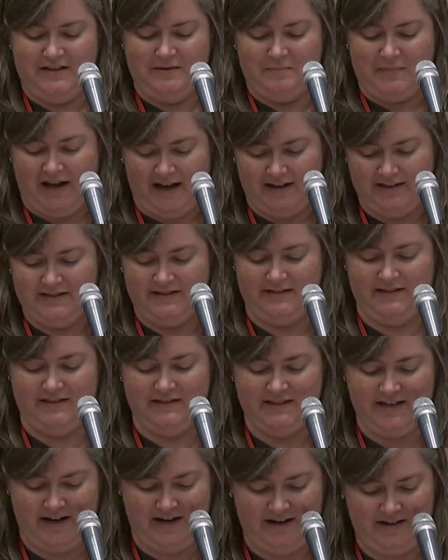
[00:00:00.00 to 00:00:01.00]
past the
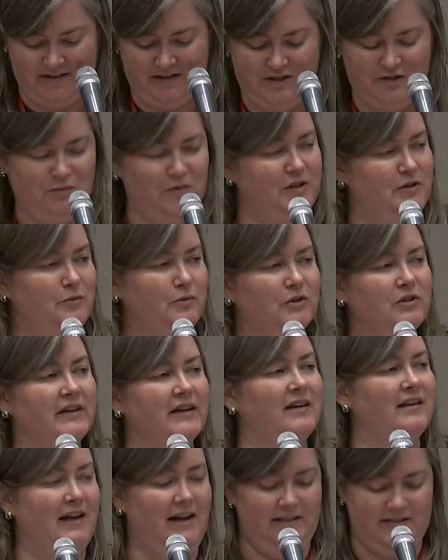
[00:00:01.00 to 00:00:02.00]
stage where the ruling
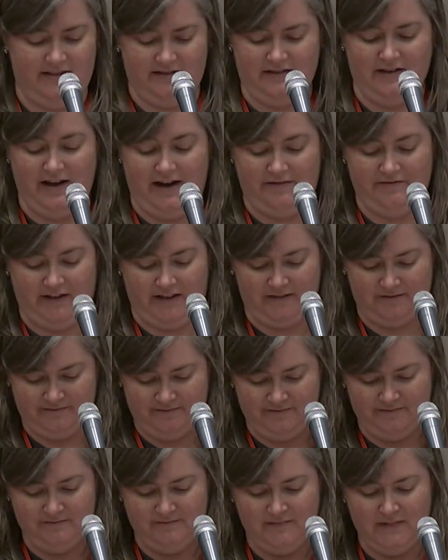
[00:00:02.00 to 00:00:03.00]
class is laughing.
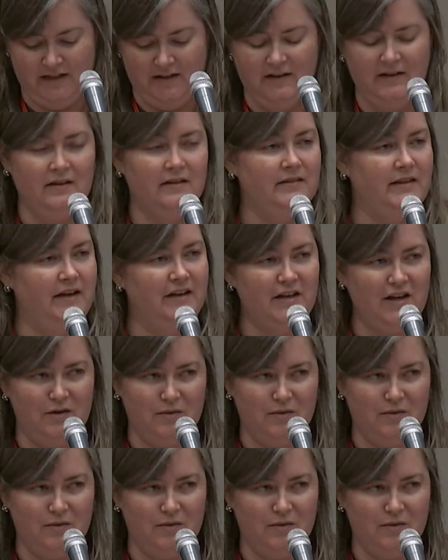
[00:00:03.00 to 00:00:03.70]
They know